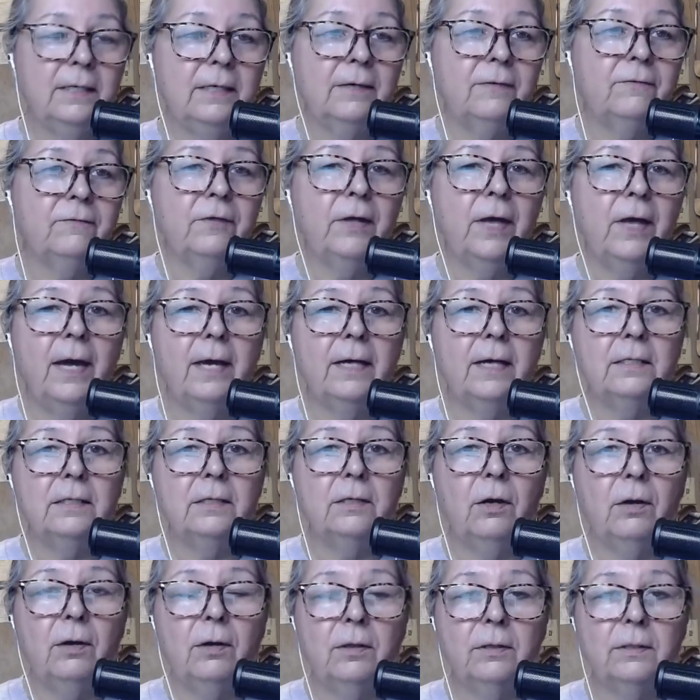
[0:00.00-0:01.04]
of that at
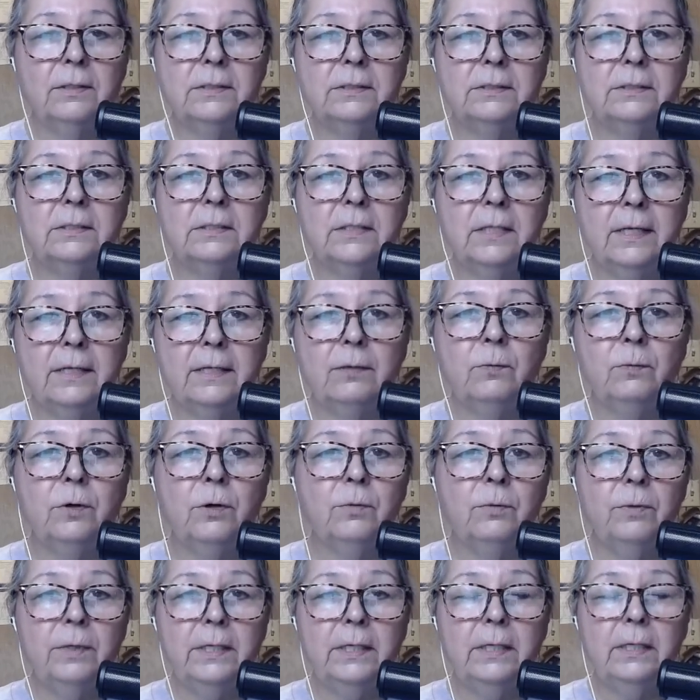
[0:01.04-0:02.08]
all, it's like
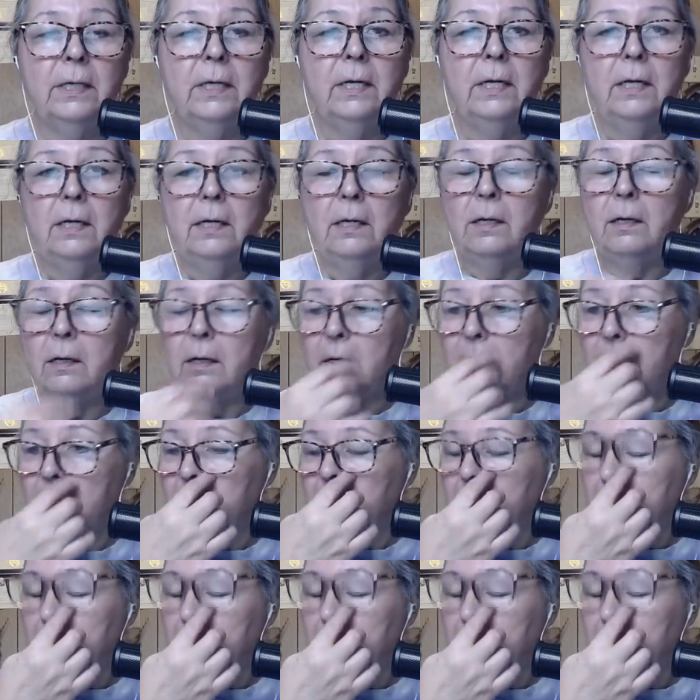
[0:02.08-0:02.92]
uh,